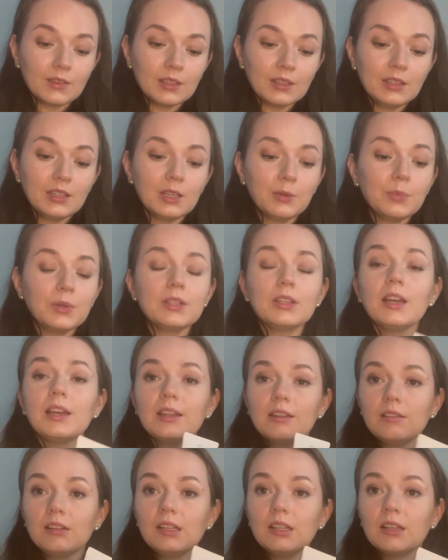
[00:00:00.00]
Yeah, but
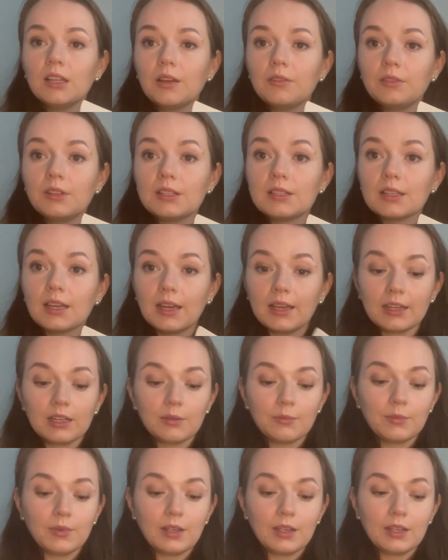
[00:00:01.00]
I really love this
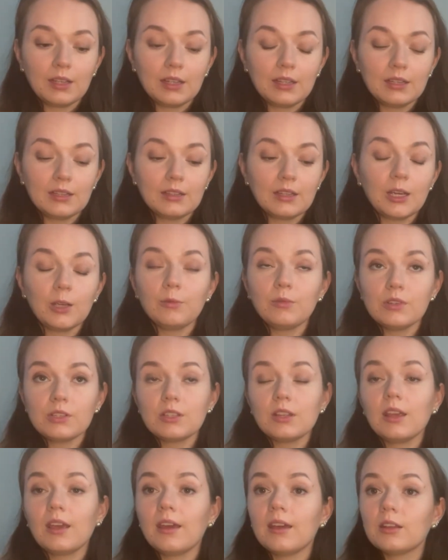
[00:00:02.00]
item, and I
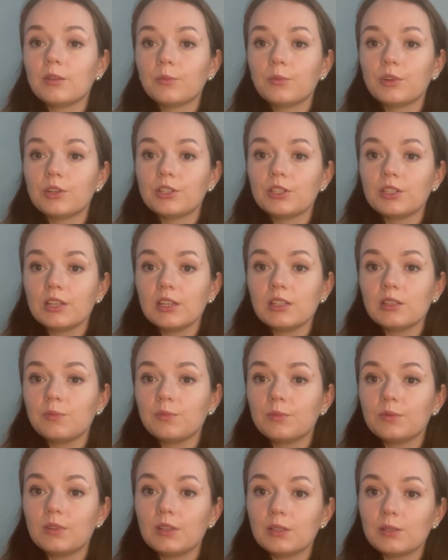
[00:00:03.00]
wish they had more shades.
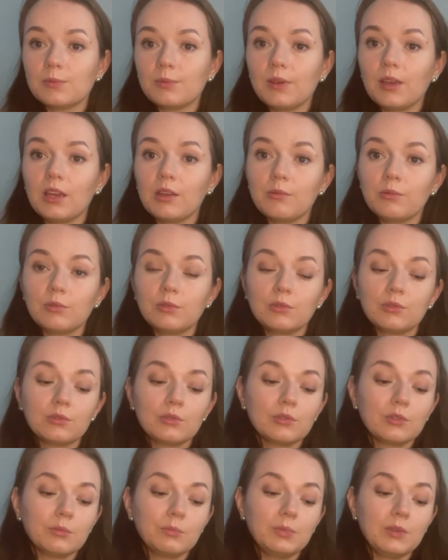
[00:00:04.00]
This way I would
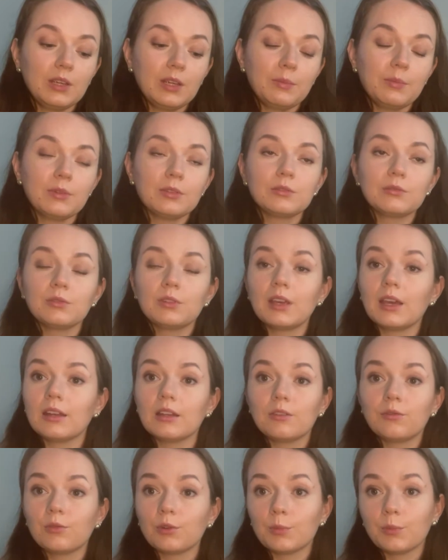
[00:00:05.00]
be able to get
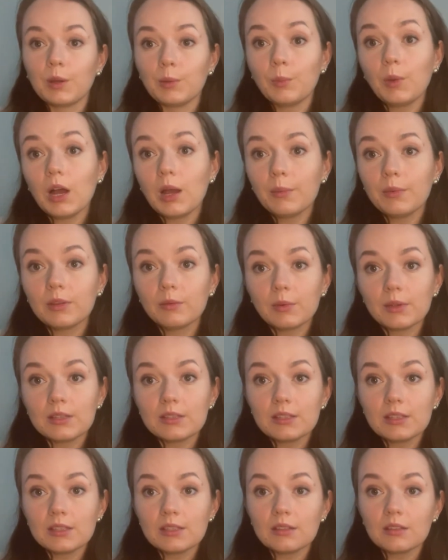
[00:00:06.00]
it for my mom and my
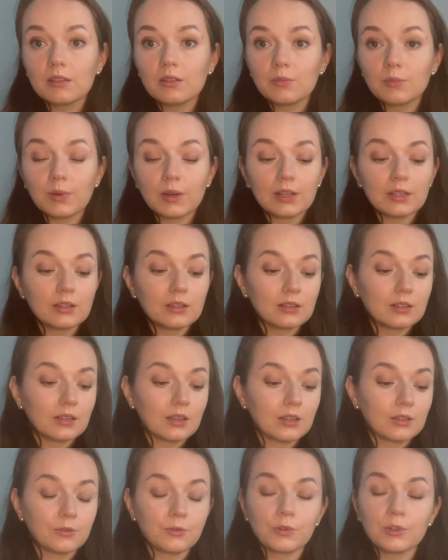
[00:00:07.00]
sister, but
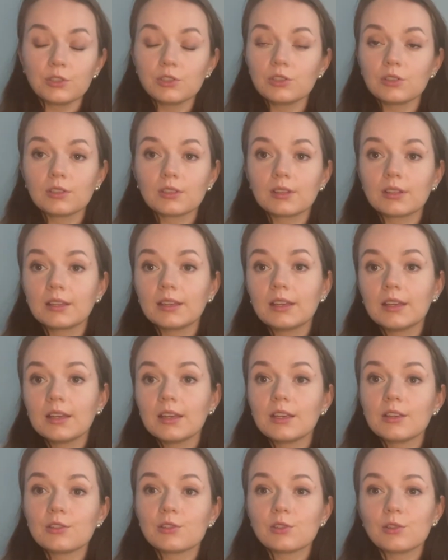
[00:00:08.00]
unfortunately
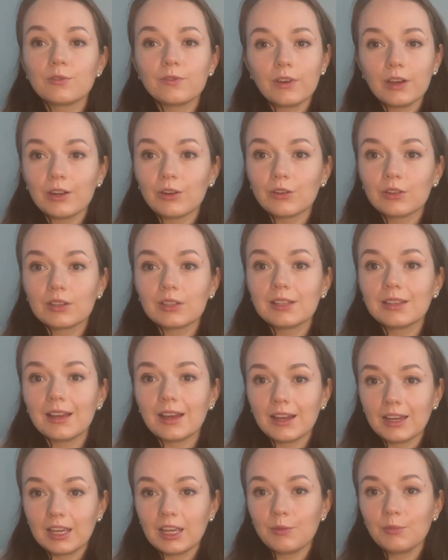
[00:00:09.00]
so far only
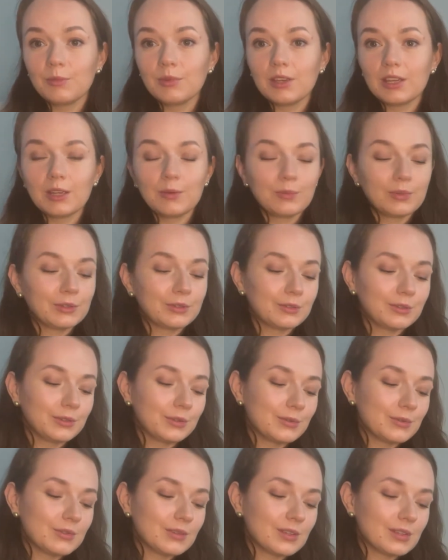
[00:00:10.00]
I am able to
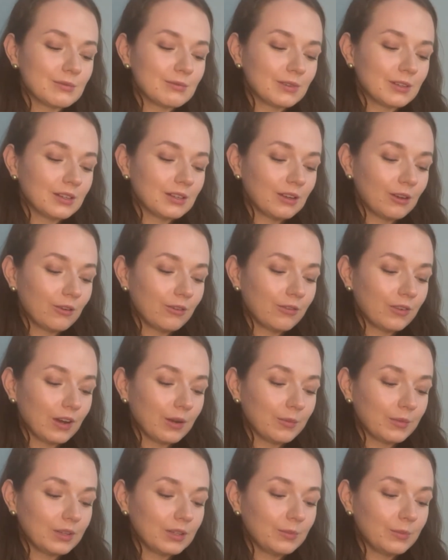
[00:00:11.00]
use this one in our
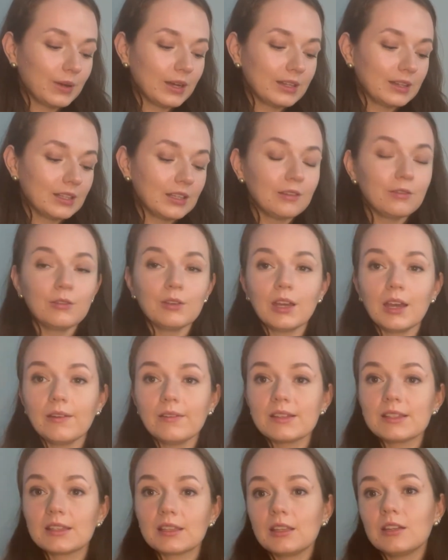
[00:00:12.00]
family. But if you
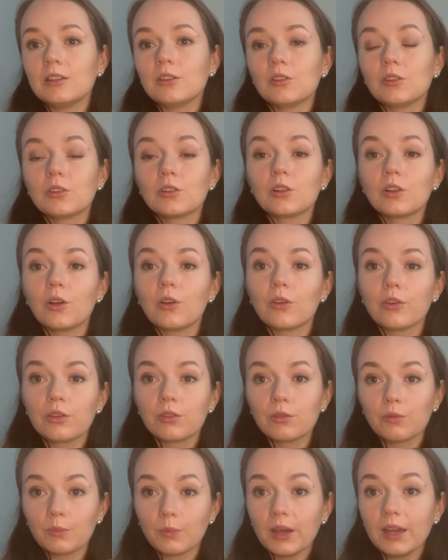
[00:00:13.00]
have a skin tone close
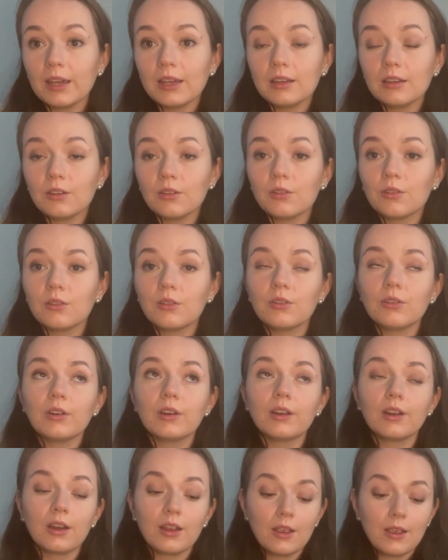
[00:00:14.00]
to mine
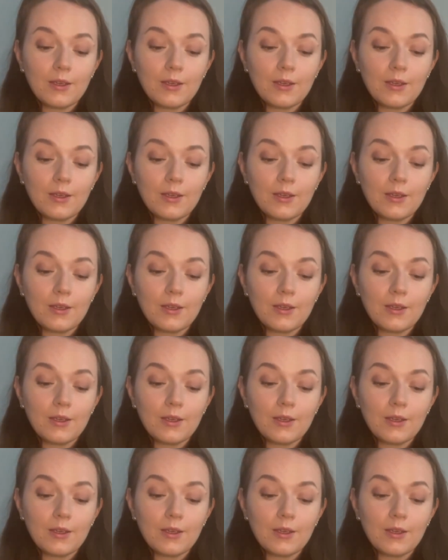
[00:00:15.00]
or